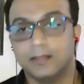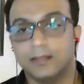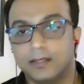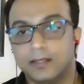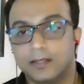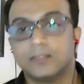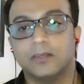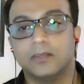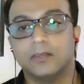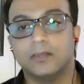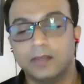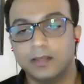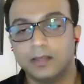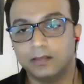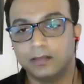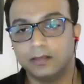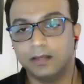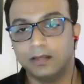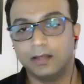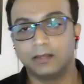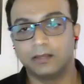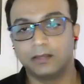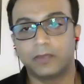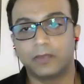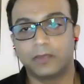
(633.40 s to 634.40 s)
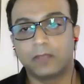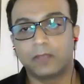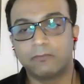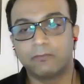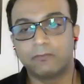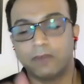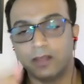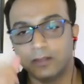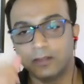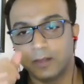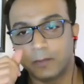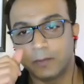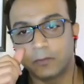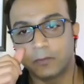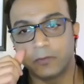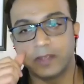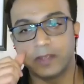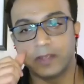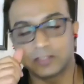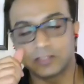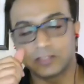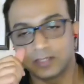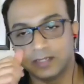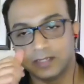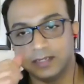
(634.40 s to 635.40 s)
So a quick follow-up
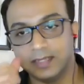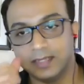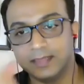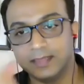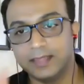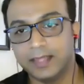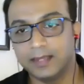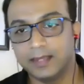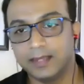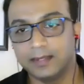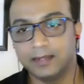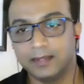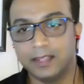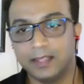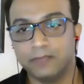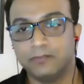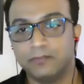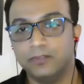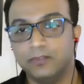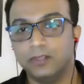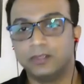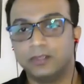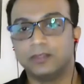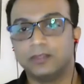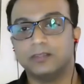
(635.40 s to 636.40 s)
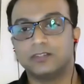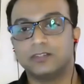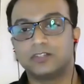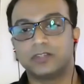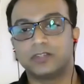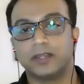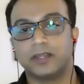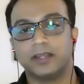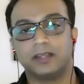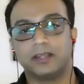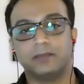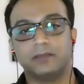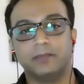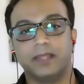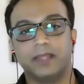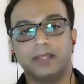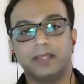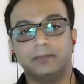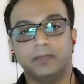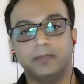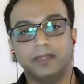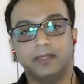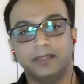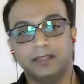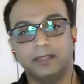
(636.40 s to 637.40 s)
question, and then if you could share
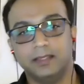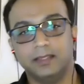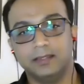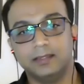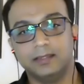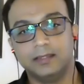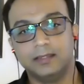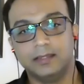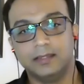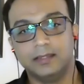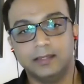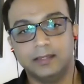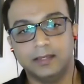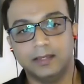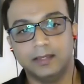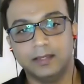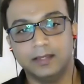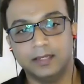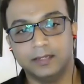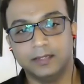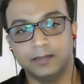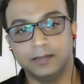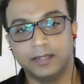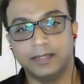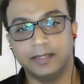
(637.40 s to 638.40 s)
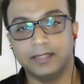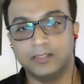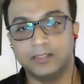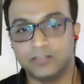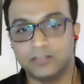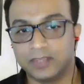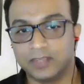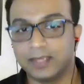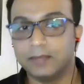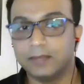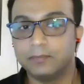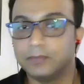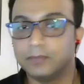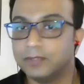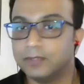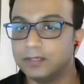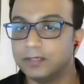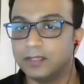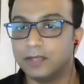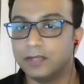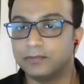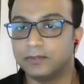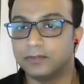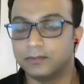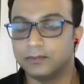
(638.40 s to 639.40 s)
maybe an
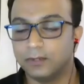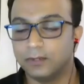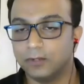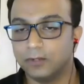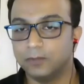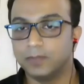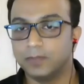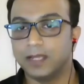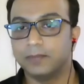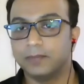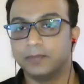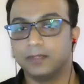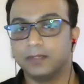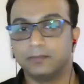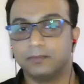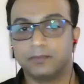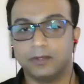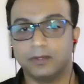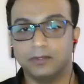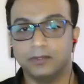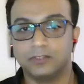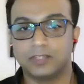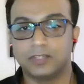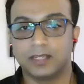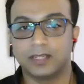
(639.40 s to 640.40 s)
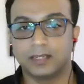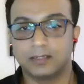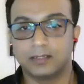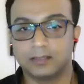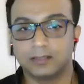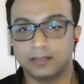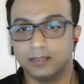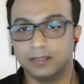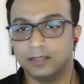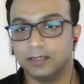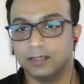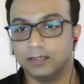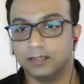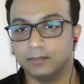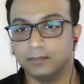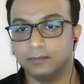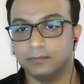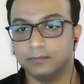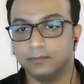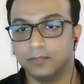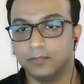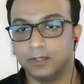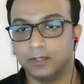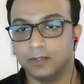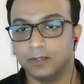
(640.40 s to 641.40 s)
example of a road mapping project,
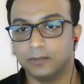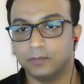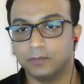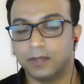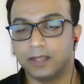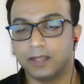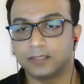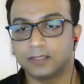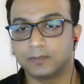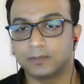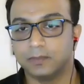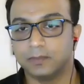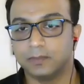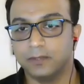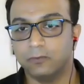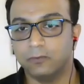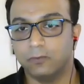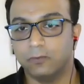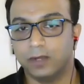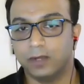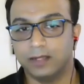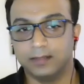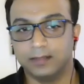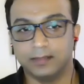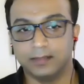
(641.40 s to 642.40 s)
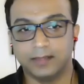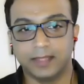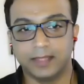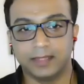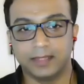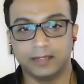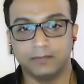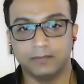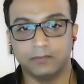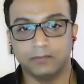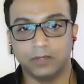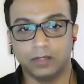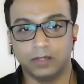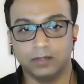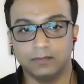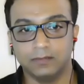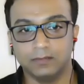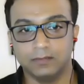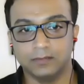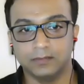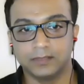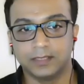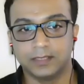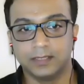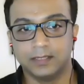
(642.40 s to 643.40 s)
possibly one that
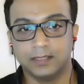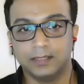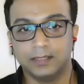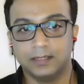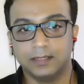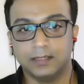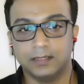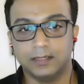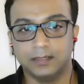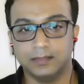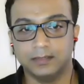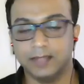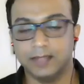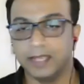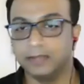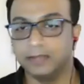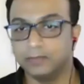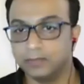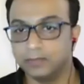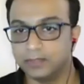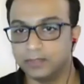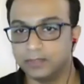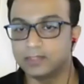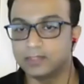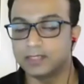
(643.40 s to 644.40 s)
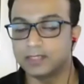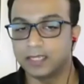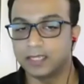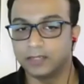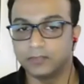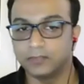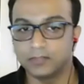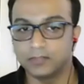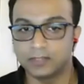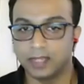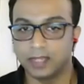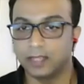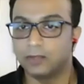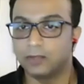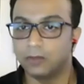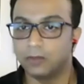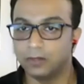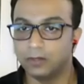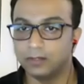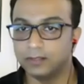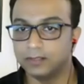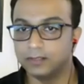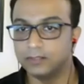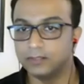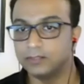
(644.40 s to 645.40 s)
involved a diverse set of
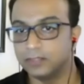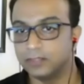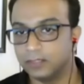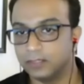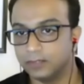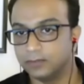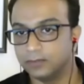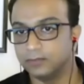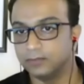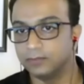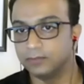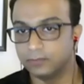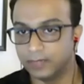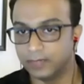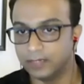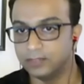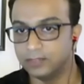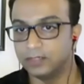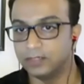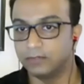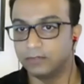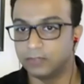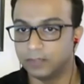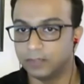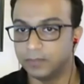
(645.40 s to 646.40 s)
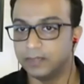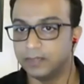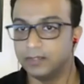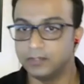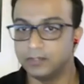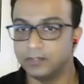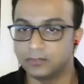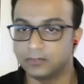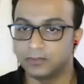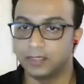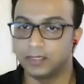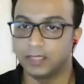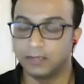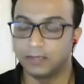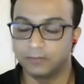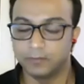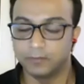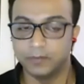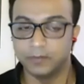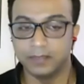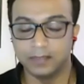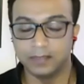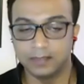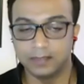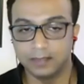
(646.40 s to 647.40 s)
stakeholders, ranging from industry,
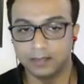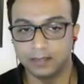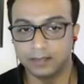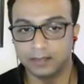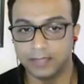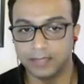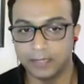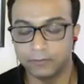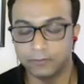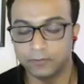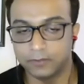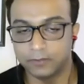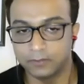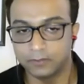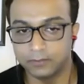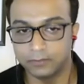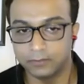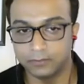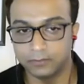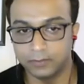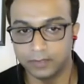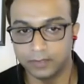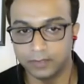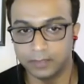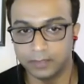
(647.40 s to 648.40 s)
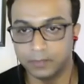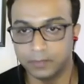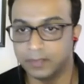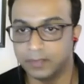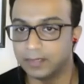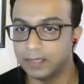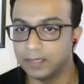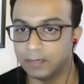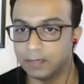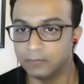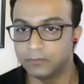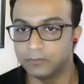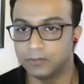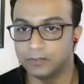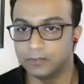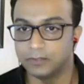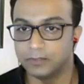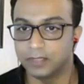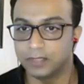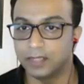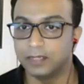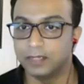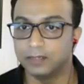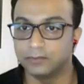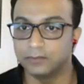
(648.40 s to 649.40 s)
government, that would really be helpful
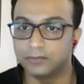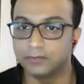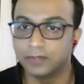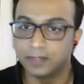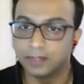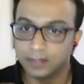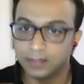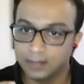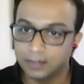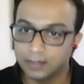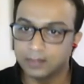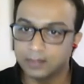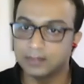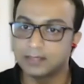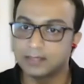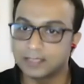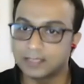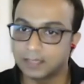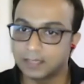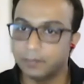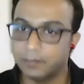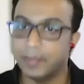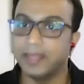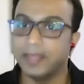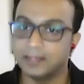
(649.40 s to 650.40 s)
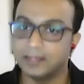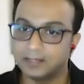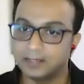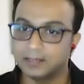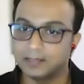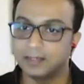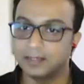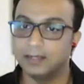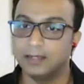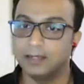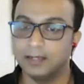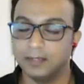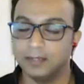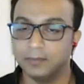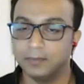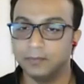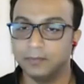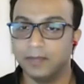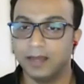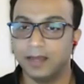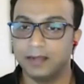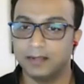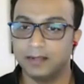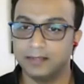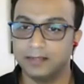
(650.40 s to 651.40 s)
to kind of cement
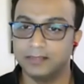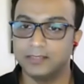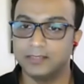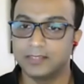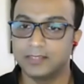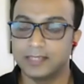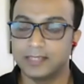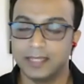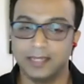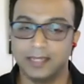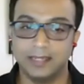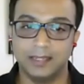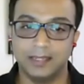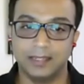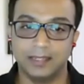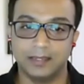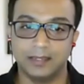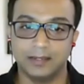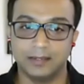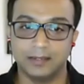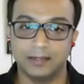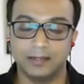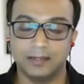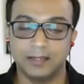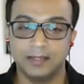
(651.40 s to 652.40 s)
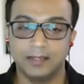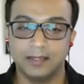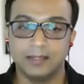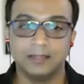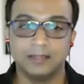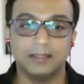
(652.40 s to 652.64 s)
our understanding here.